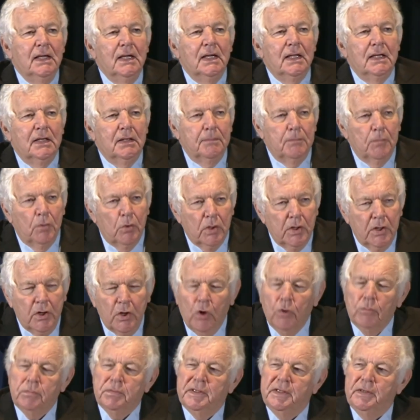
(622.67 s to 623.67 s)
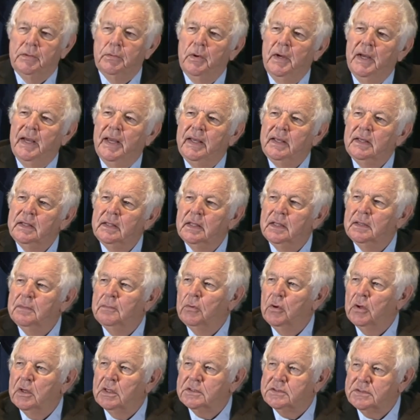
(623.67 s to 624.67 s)
in a more ennobling way, in a
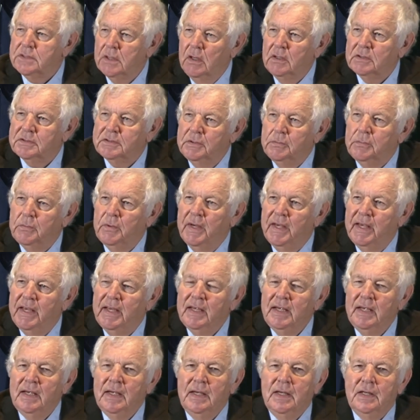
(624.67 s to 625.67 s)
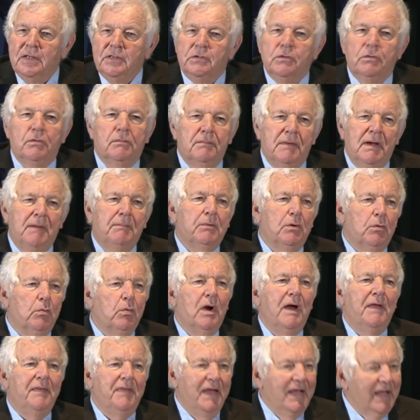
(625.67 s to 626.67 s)
more exalted way, to remember
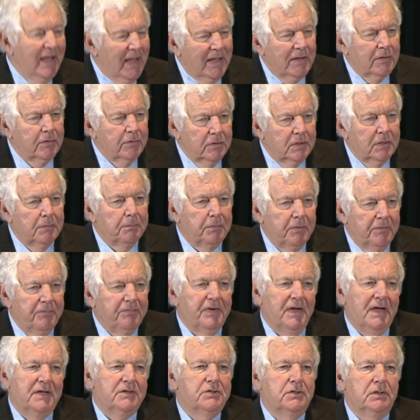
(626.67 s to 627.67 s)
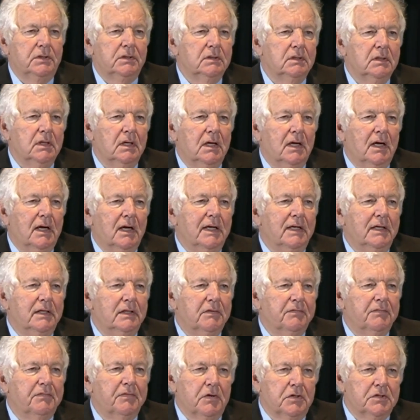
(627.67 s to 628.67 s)
why they entered the profession in
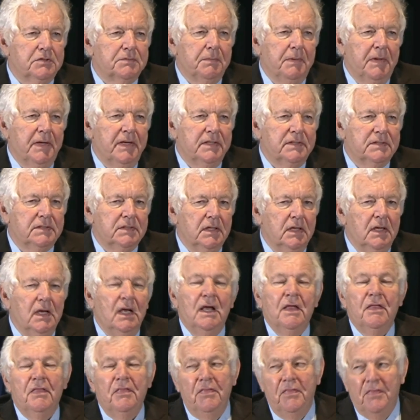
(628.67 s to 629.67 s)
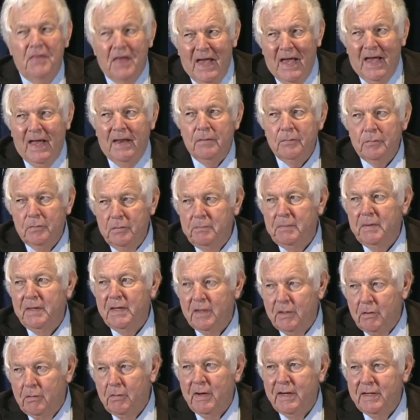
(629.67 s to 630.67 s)
the first place. That would be
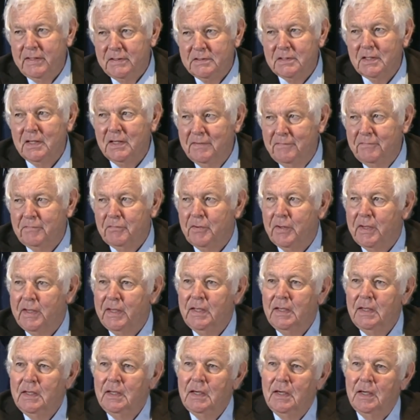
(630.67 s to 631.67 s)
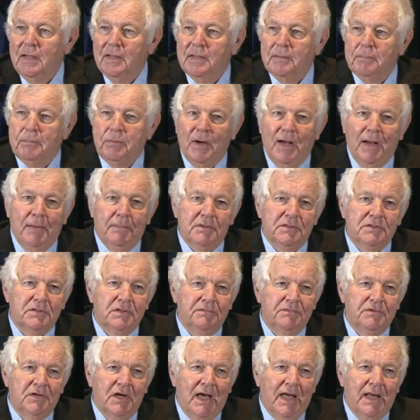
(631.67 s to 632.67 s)
a great delivery on the promise
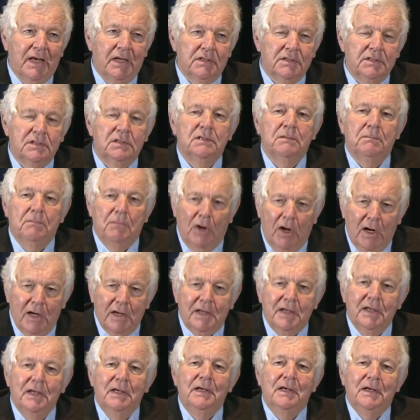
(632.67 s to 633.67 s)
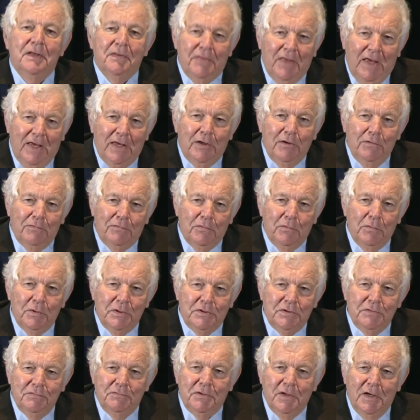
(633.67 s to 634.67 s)
of Janus. Mark, thank you for
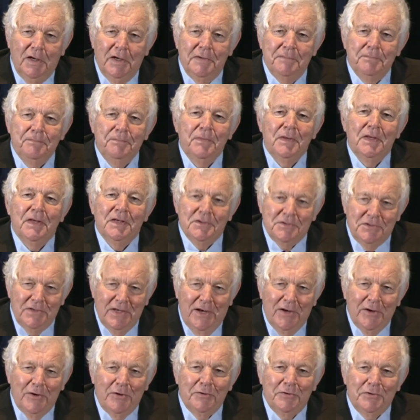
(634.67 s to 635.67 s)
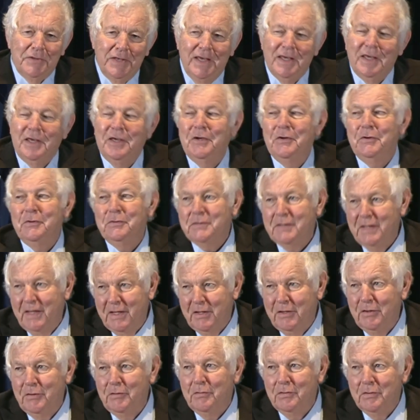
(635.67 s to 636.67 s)
what you've done. Senator, thank you.
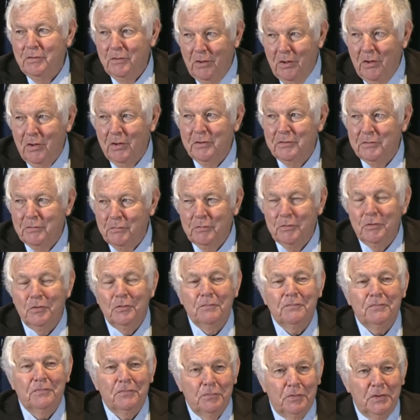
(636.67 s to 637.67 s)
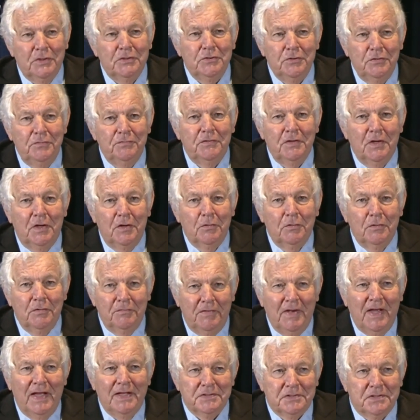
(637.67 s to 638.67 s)
Thank you all in the room for what you've done to
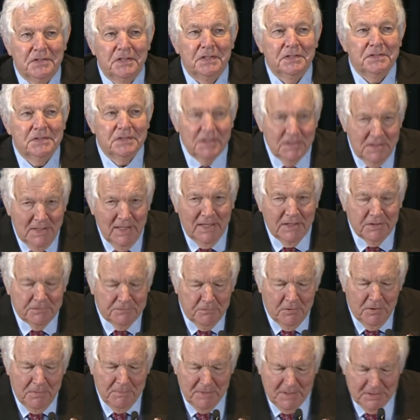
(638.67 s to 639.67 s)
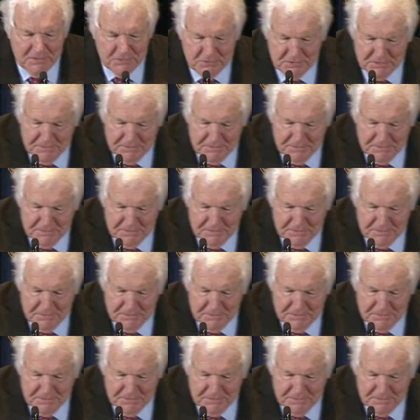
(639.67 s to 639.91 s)
advance this. Thanks very much.